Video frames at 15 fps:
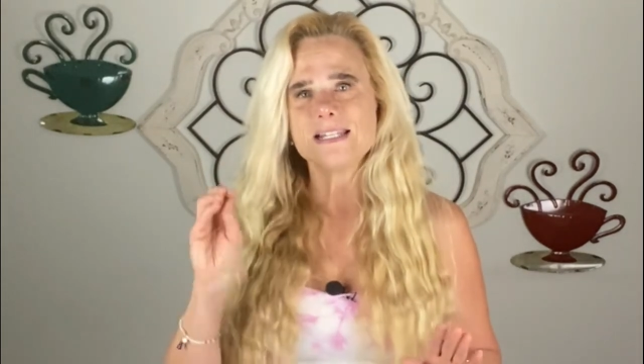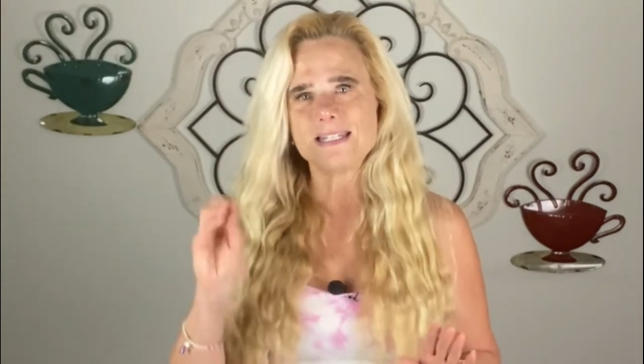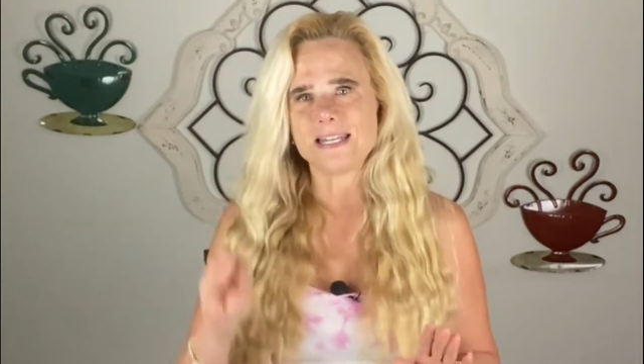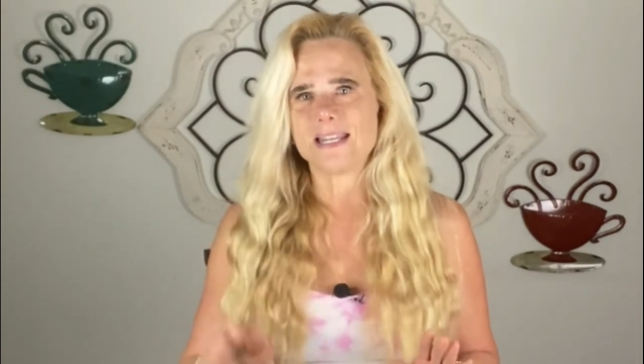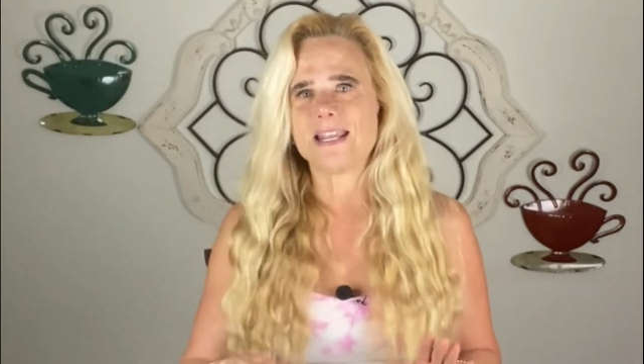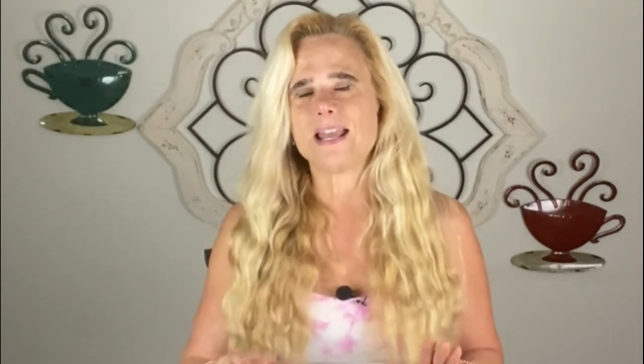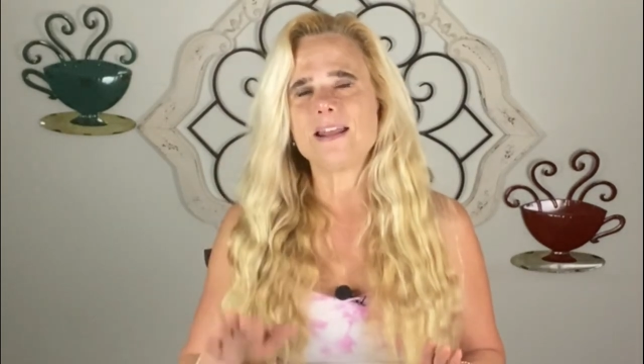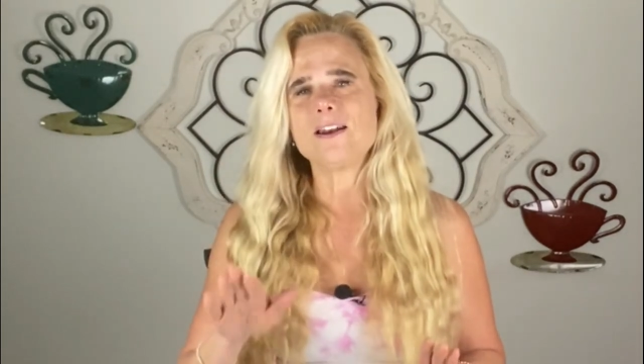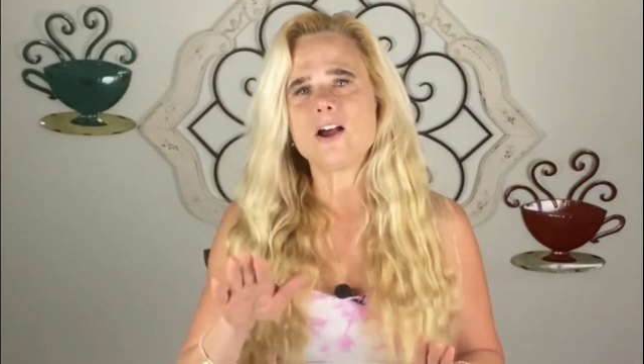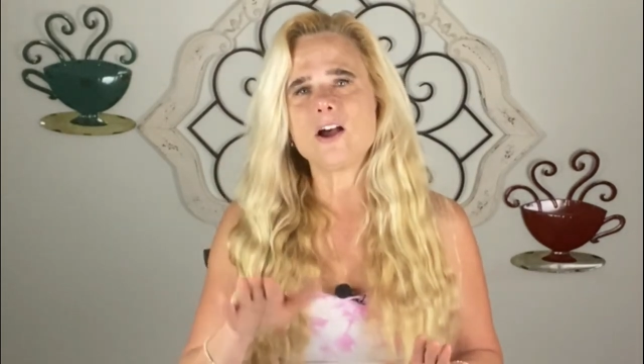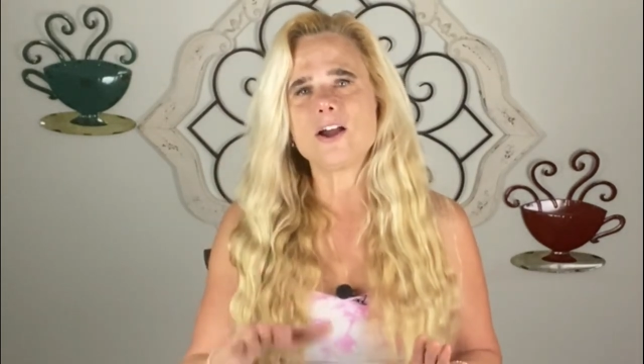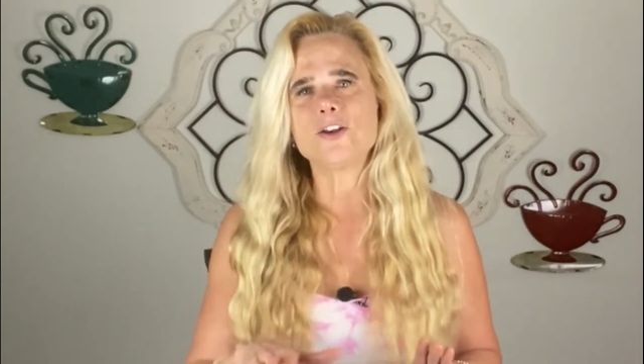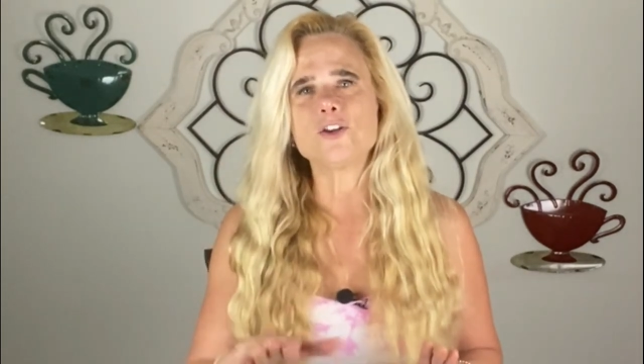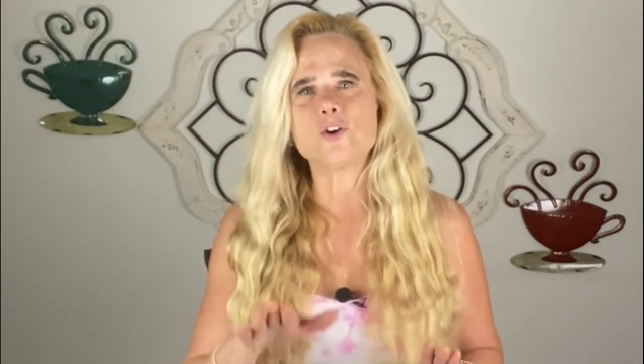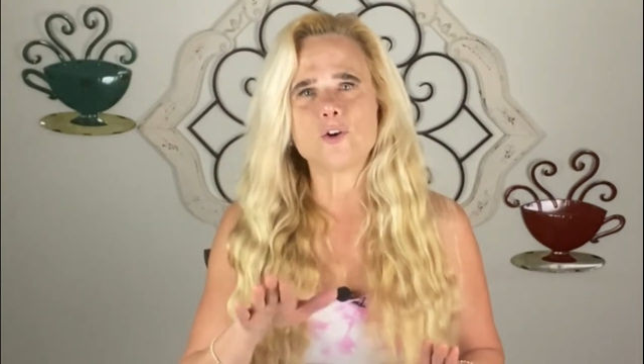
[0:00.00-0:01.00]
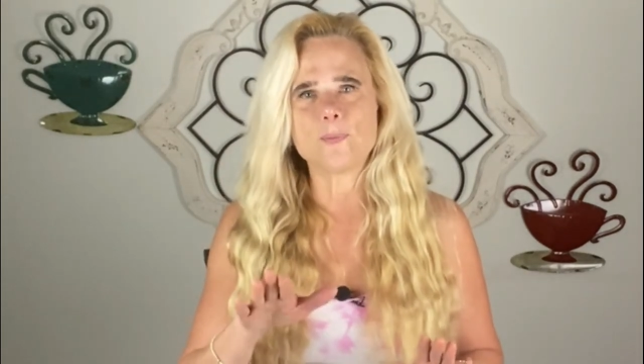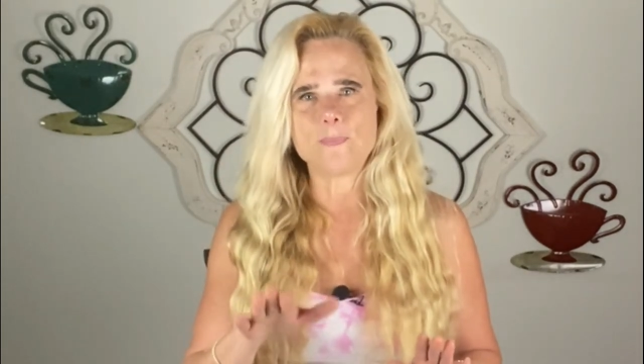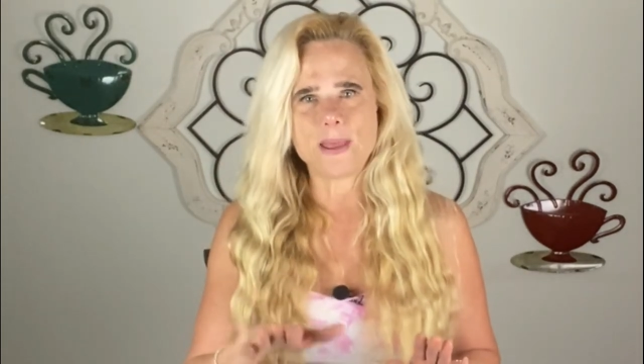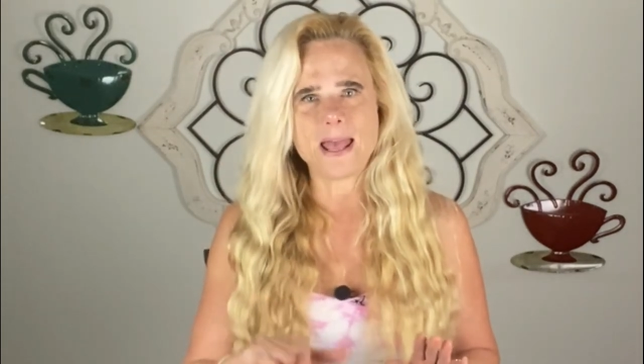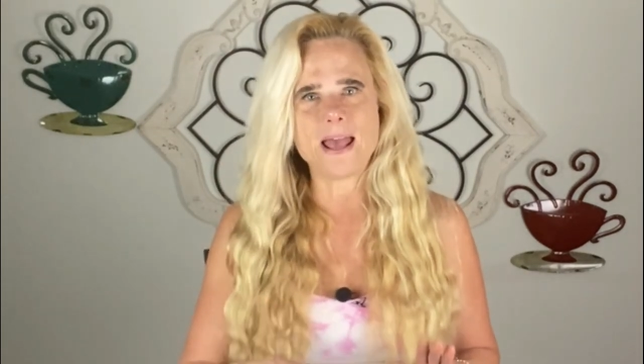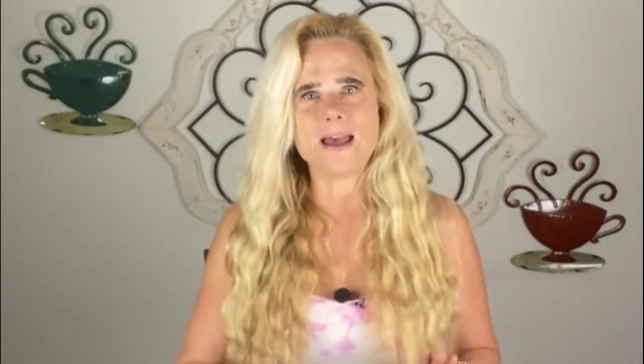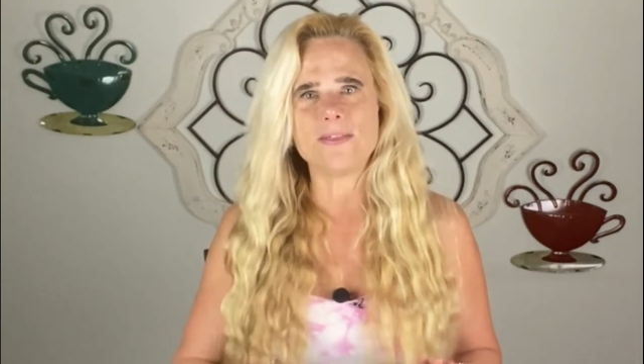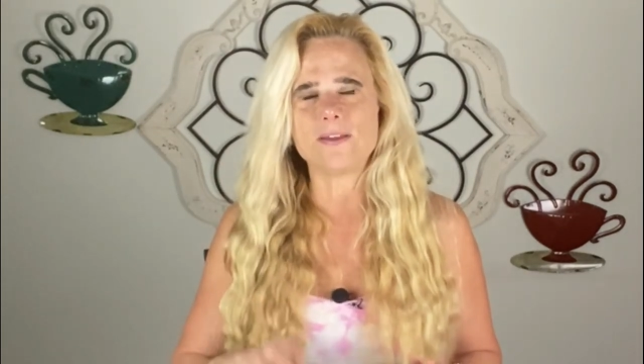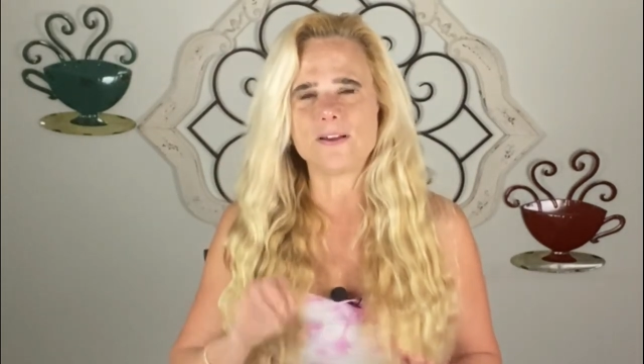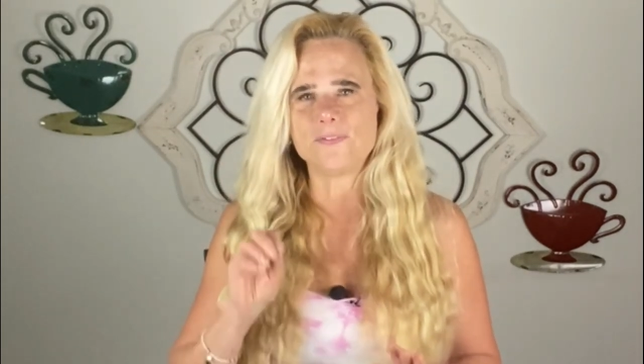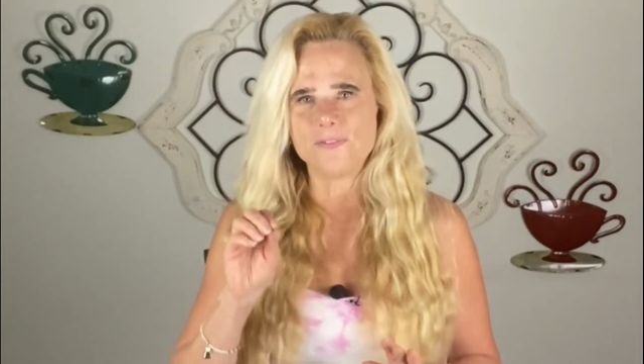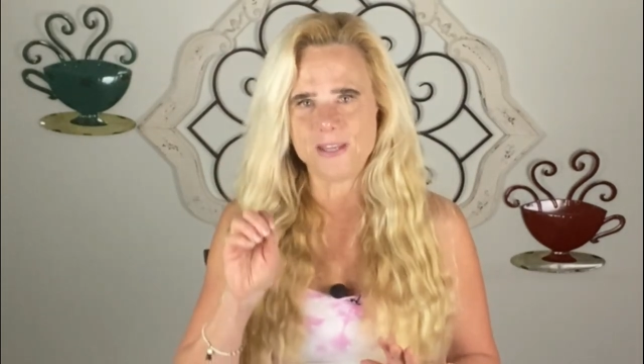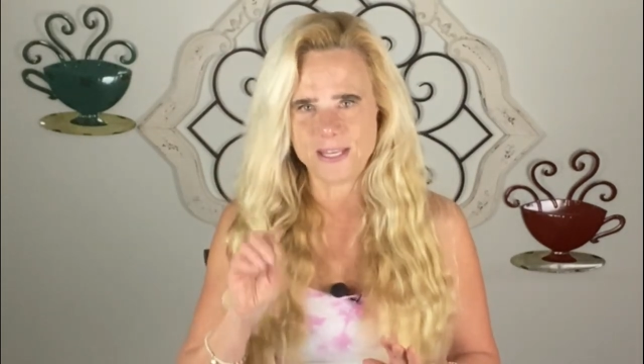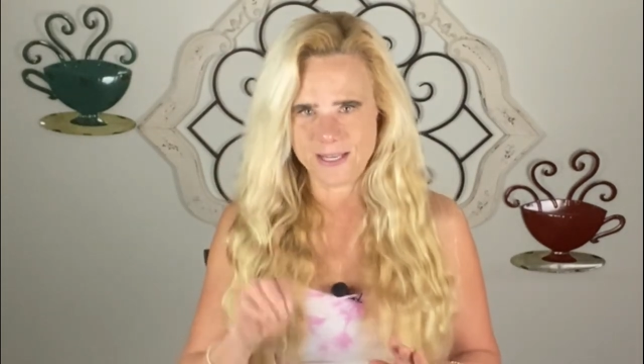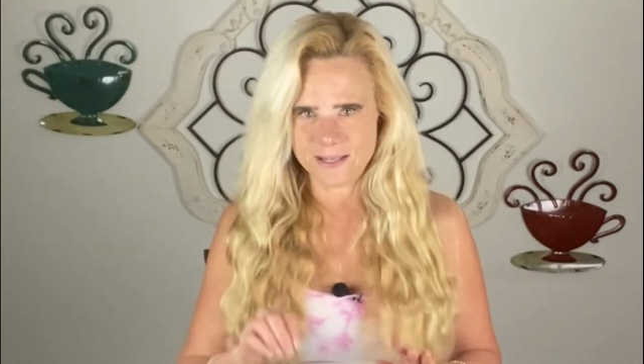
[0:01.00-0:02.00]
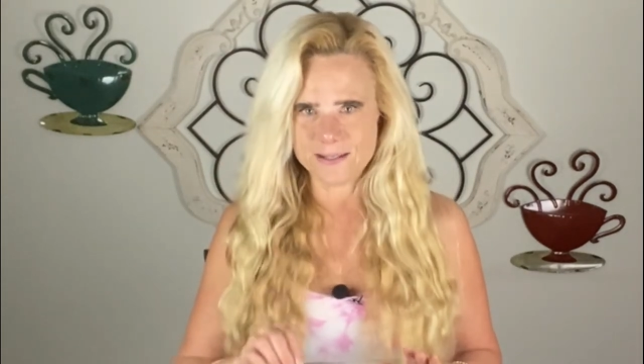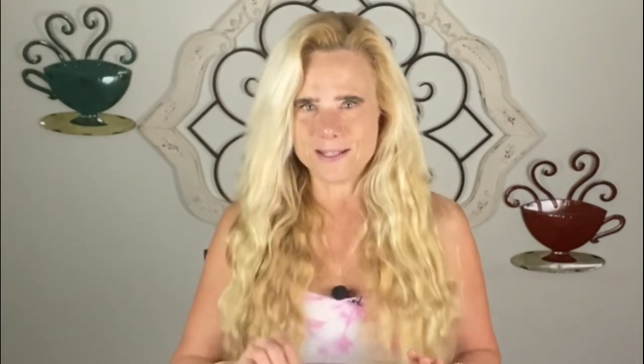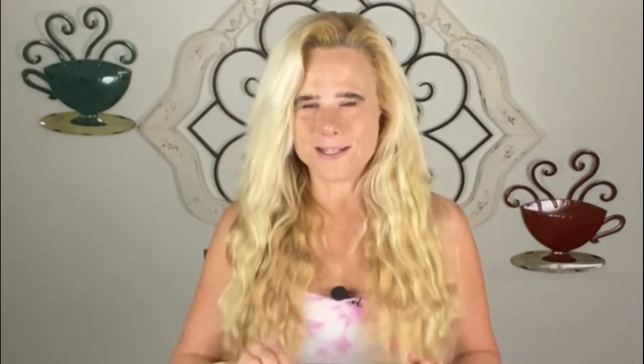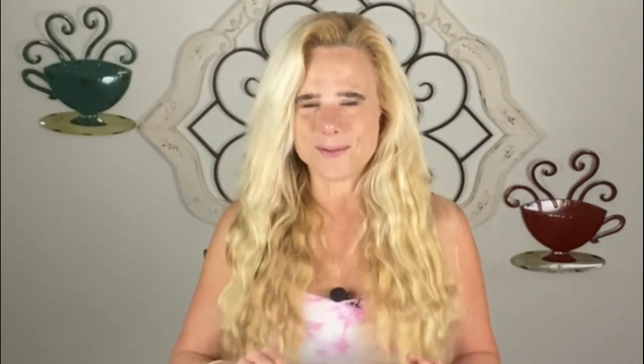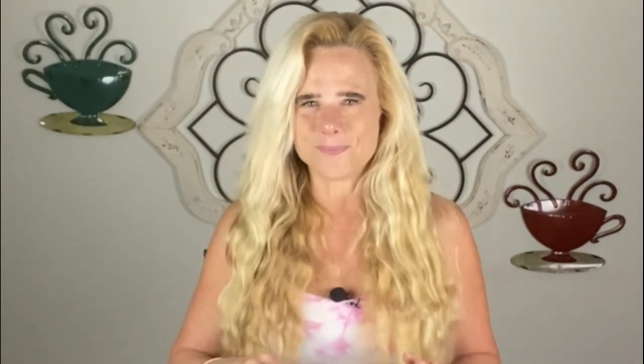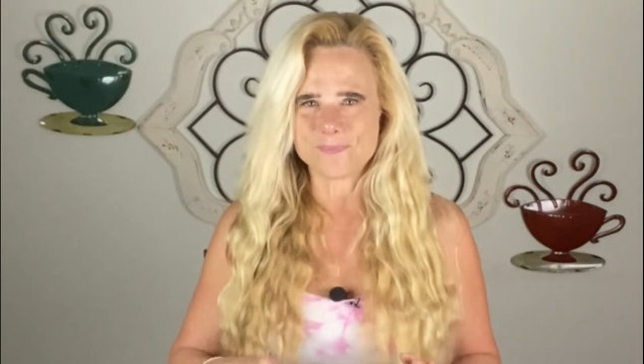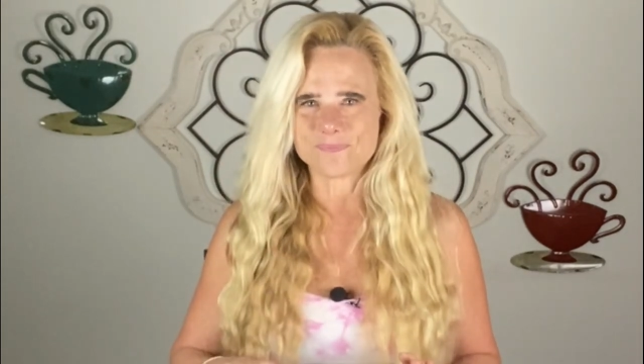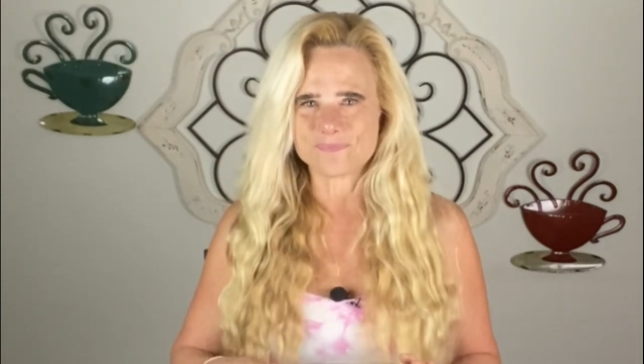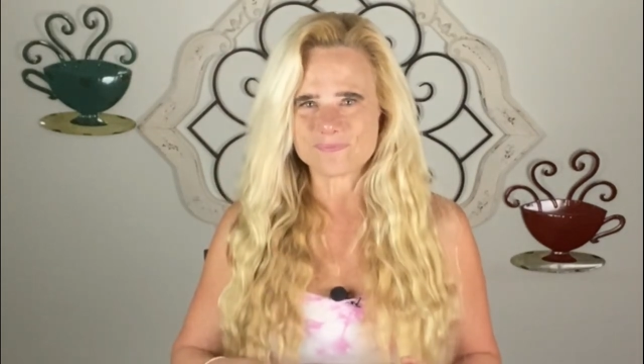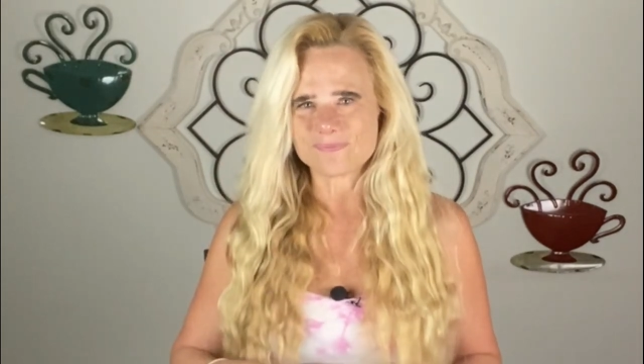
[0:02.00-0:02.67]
to get on your path of healing,